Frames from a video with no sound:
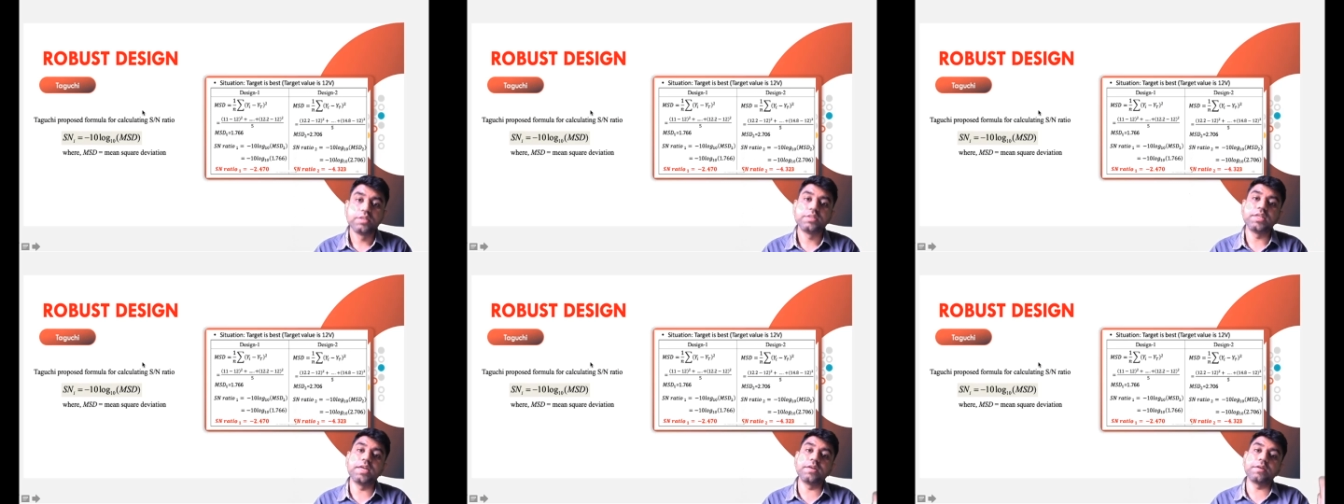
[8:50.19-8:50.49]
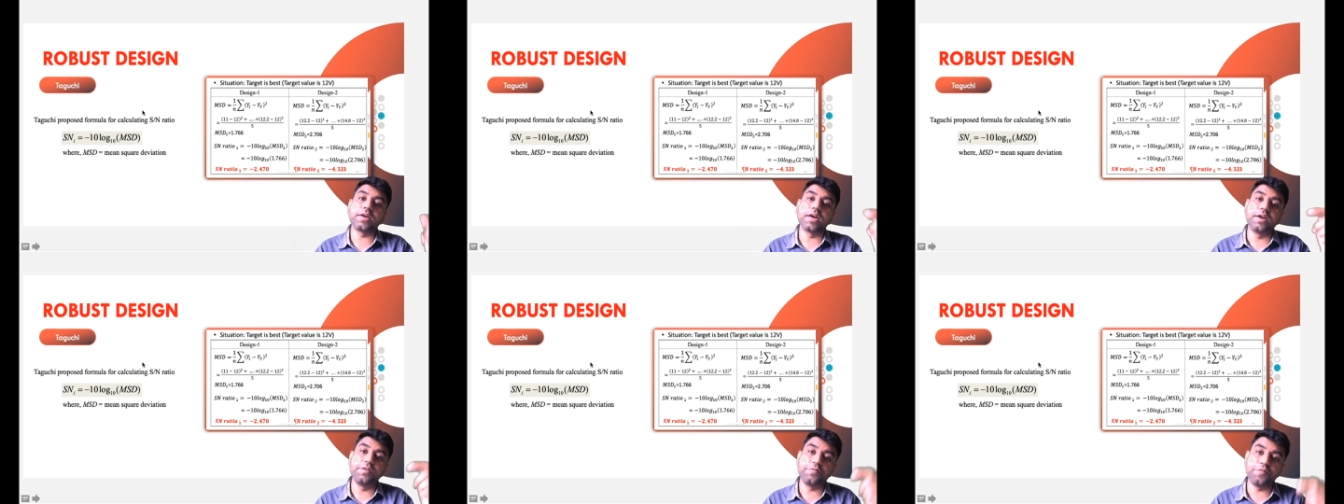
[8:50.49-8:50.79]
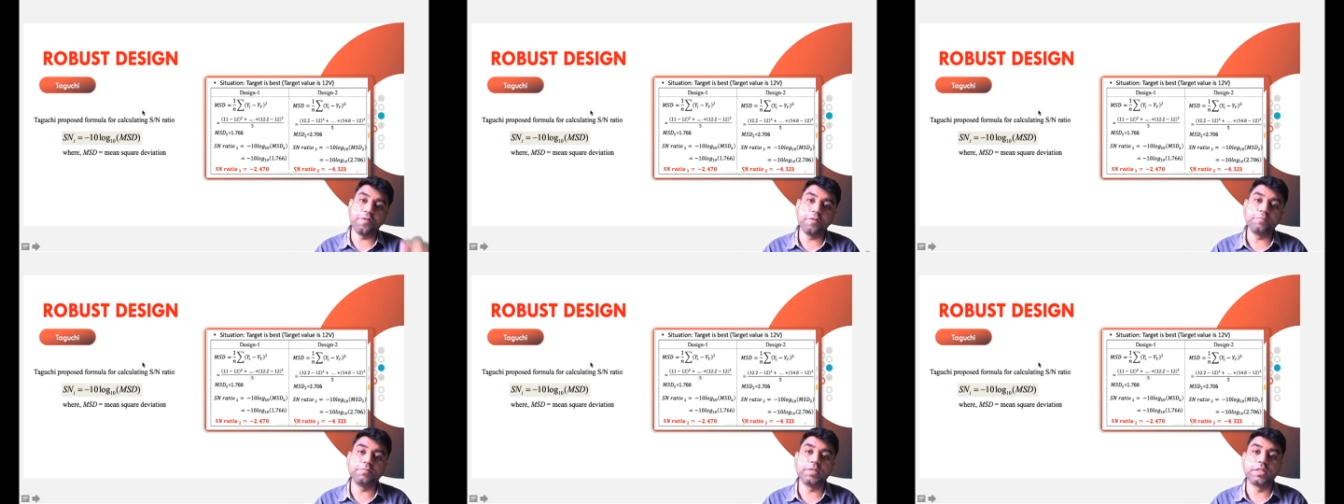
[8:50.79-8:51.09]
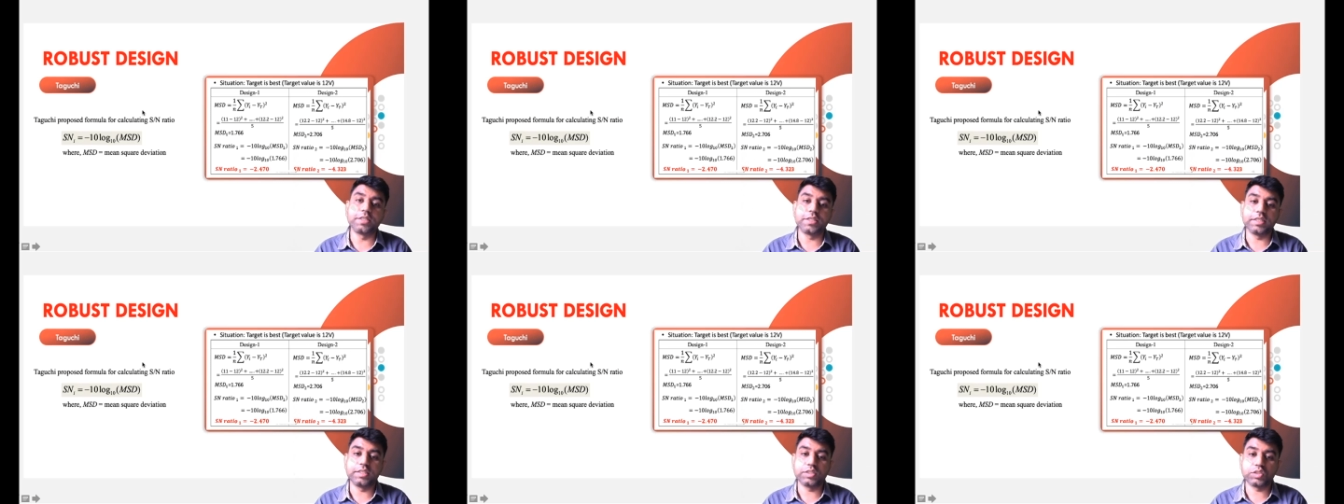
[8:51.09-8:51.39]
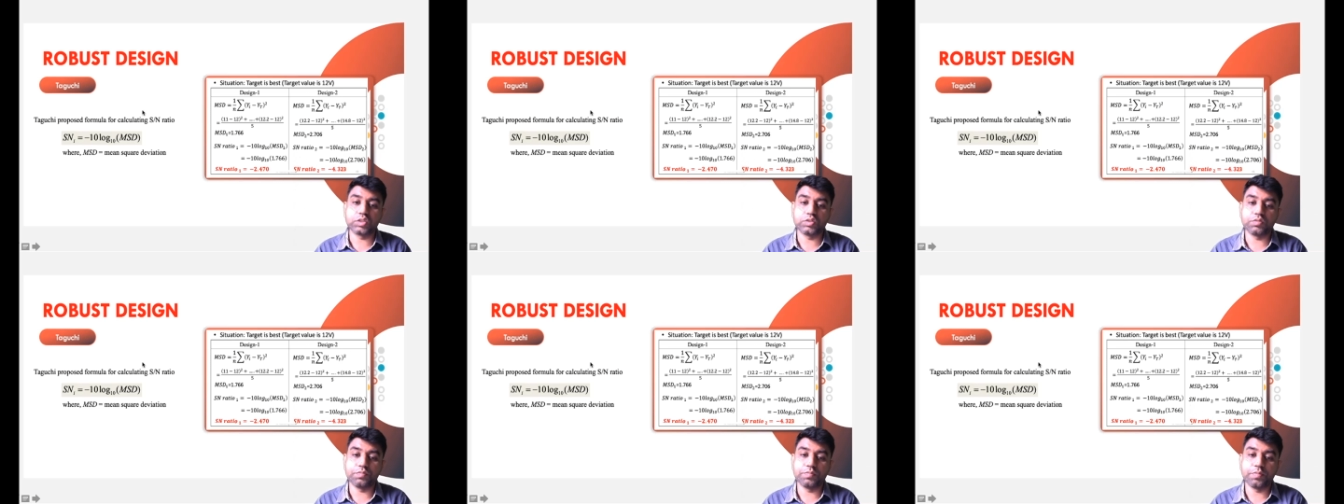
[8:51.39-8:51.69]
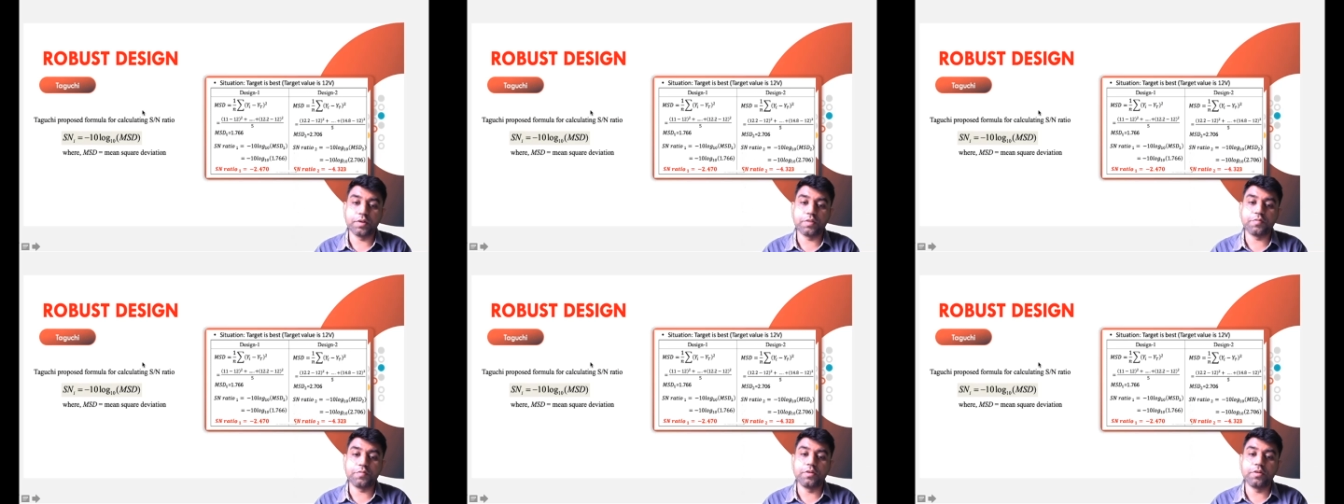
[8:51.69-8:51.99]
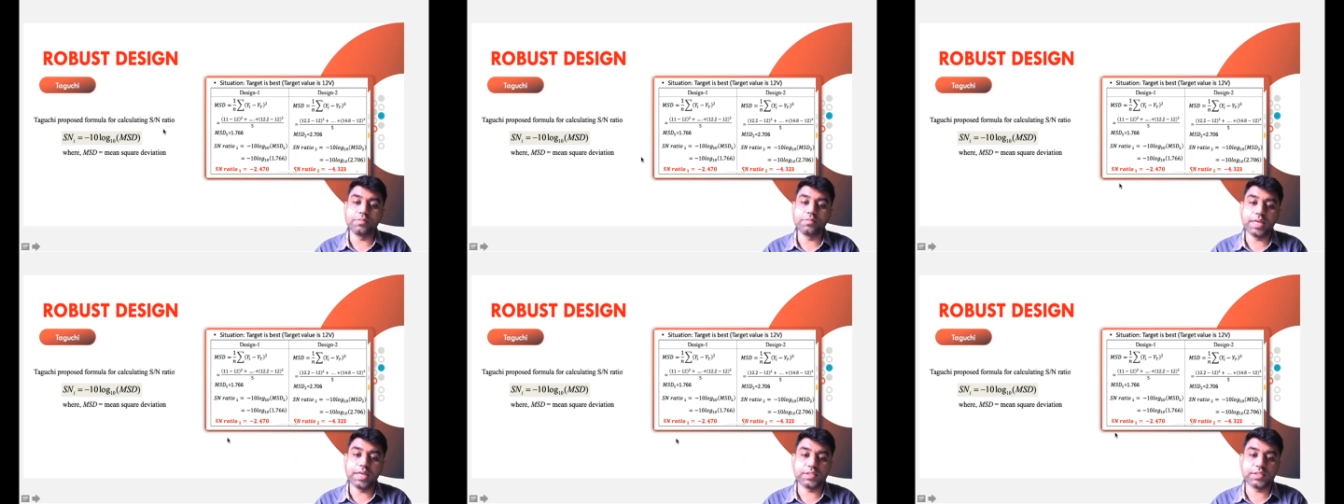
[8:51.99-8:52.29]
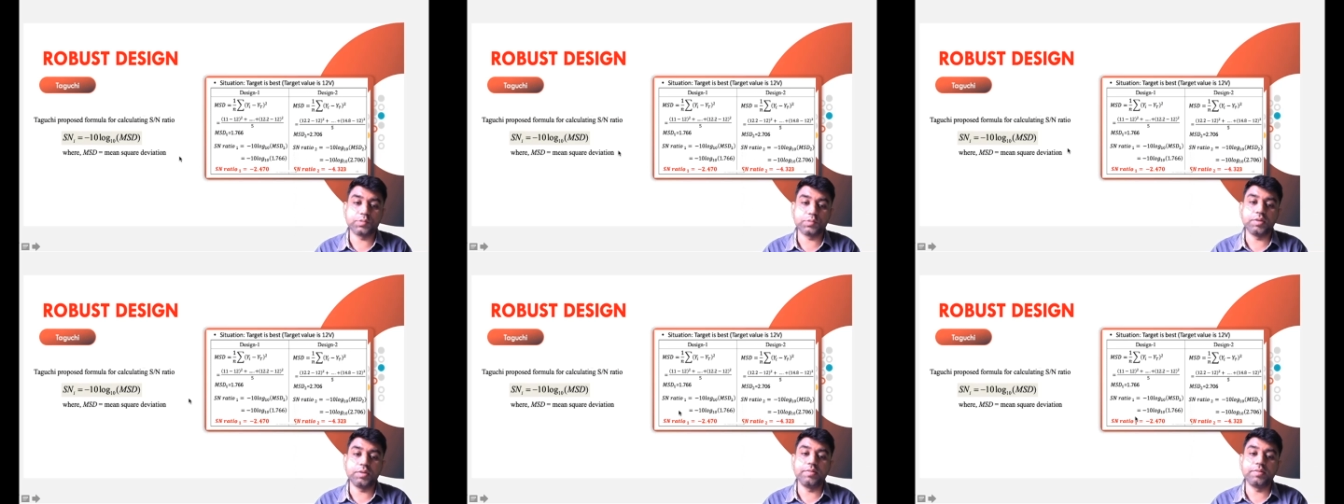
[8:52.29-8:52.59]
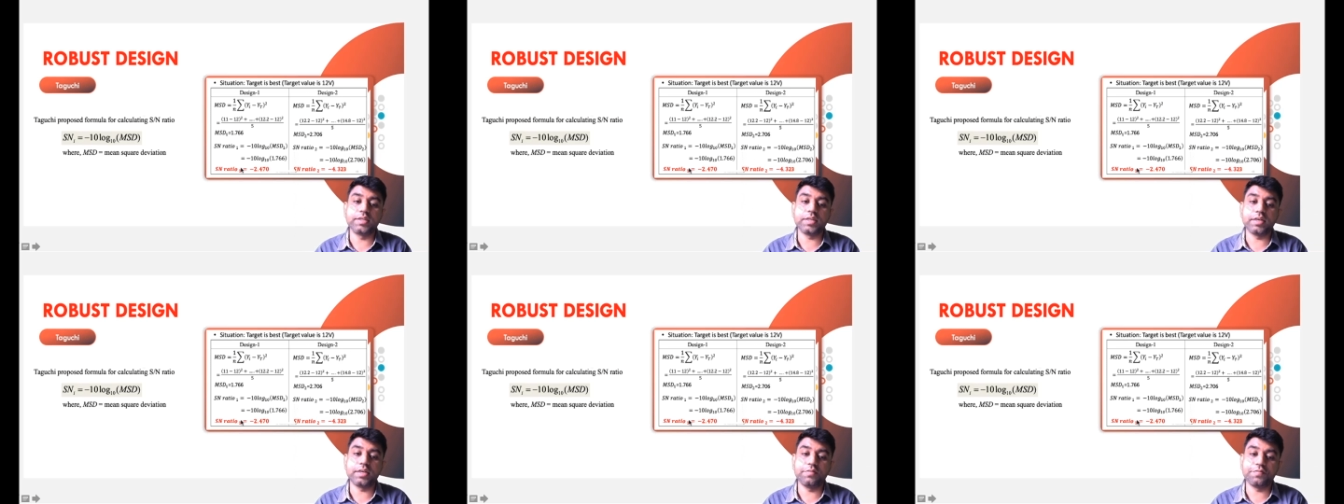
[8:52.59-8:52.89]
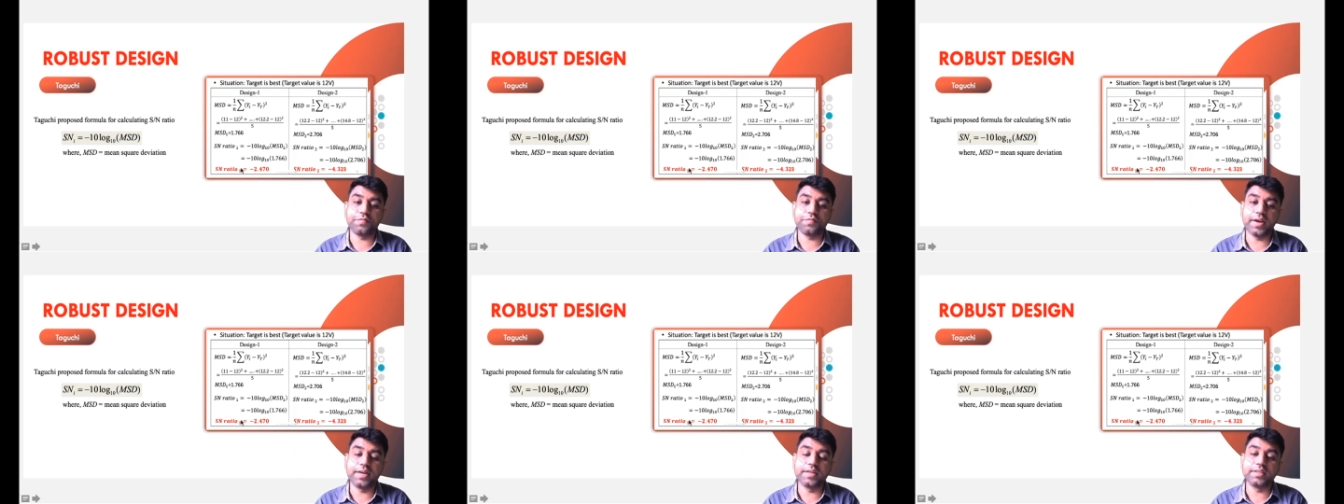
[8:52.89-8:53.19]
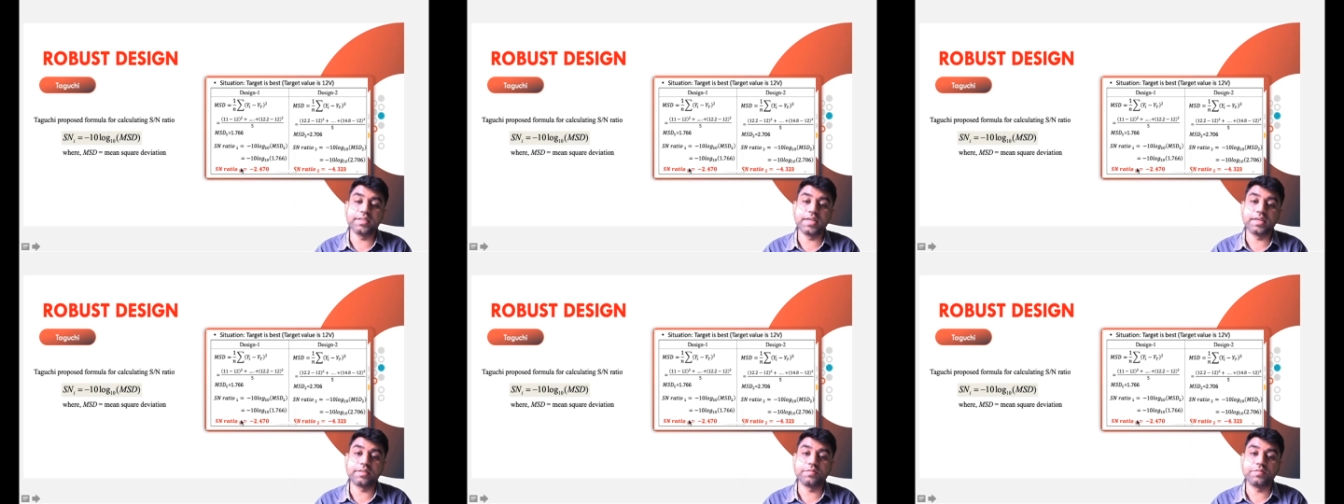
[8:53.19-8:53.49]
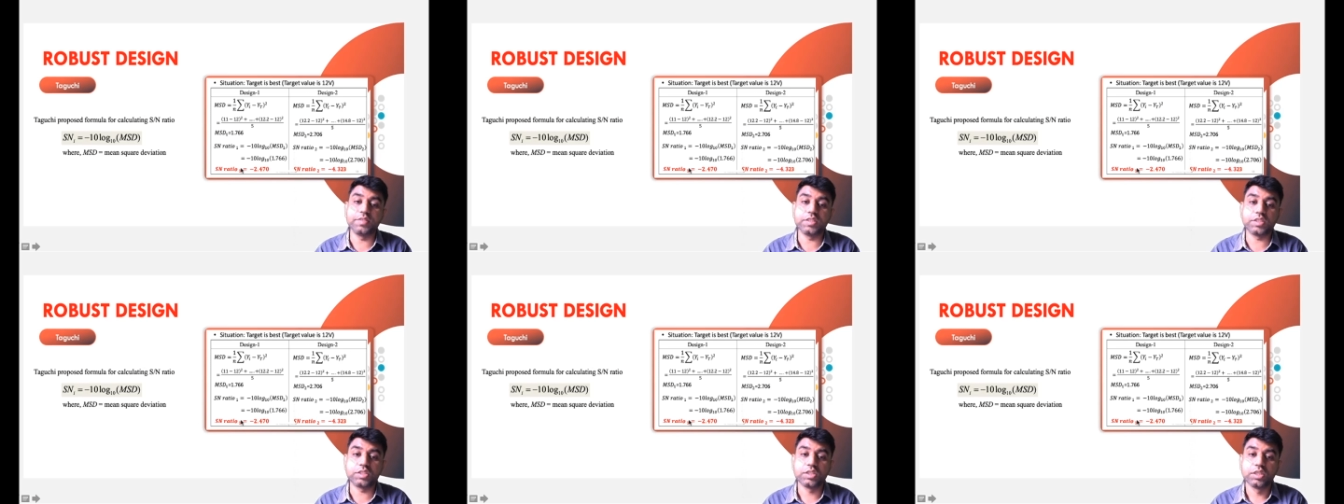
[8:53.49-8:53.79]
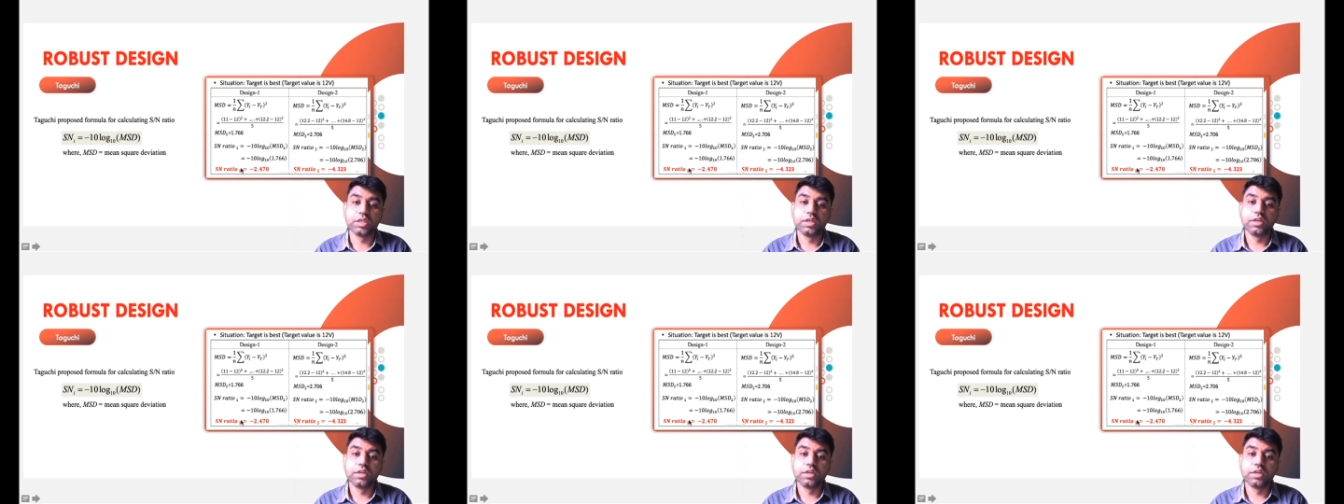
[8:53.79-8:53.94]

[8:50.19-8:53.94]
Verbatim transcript: then confirm the test, perform the experiment and find that which